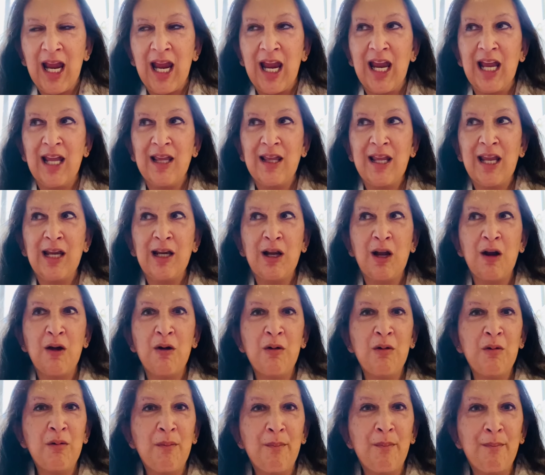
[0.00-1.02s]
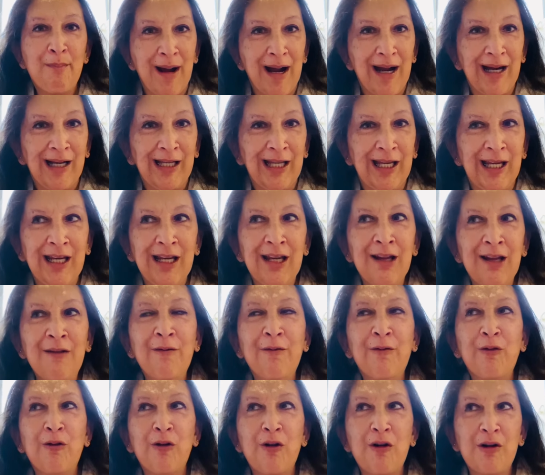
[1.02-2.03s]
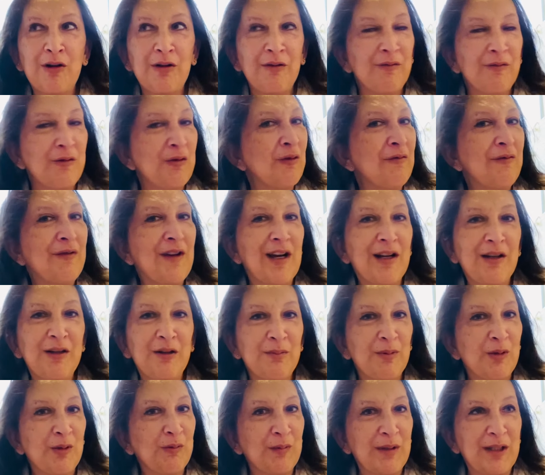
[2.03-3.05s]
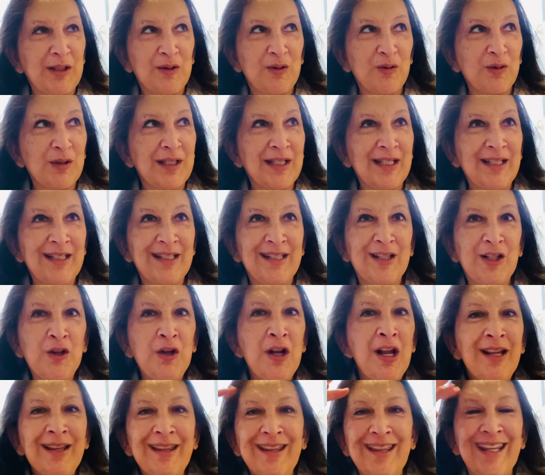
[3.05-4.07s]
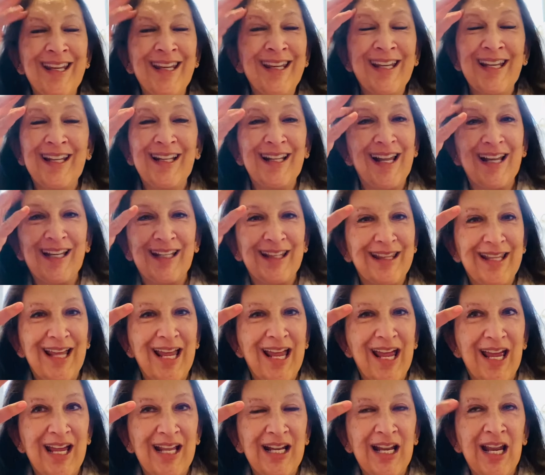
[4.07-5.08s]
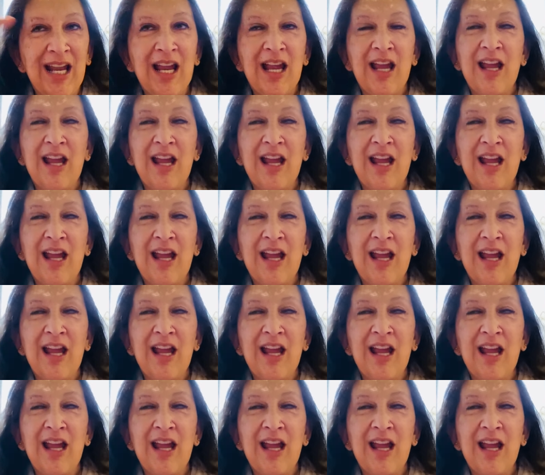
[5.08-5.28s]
and they go mining for all of your valuable resources. They're not thinking like that.